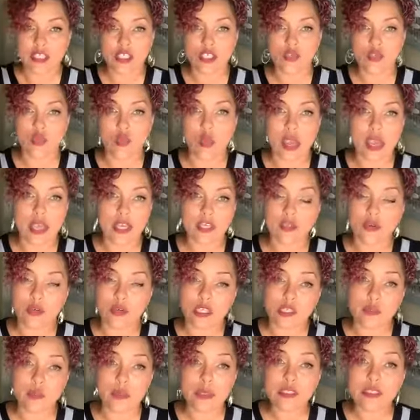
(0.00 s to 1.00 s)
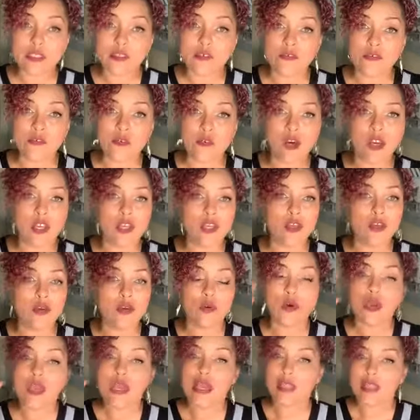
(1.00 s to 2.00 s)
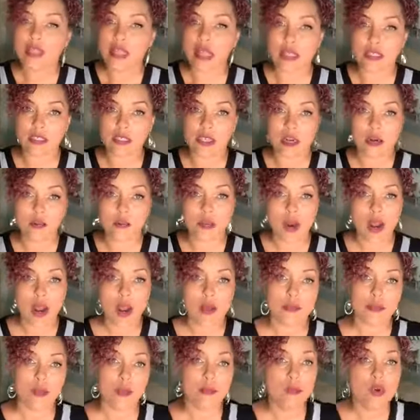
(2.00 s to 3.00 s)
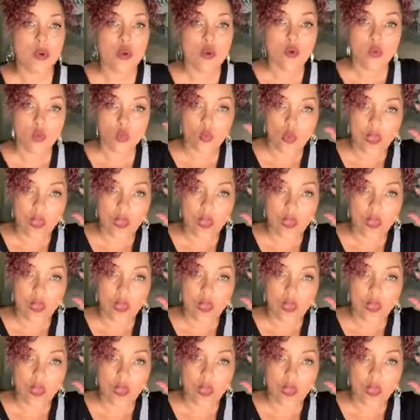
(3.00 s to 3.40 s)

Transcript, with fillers: is just way too expensive for you, that's not a problem.